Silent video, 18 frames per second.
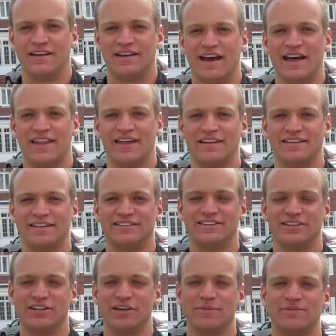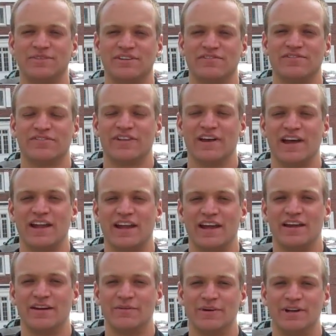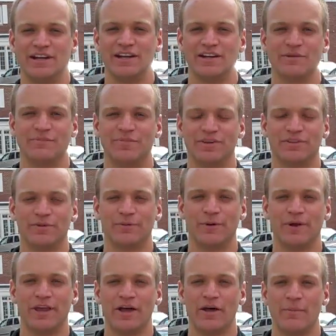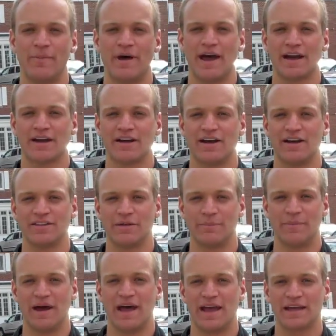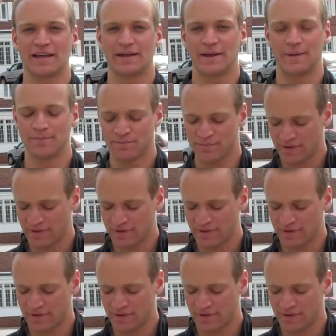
Now that the tube's inflated, we need to put the wheel back on the bike.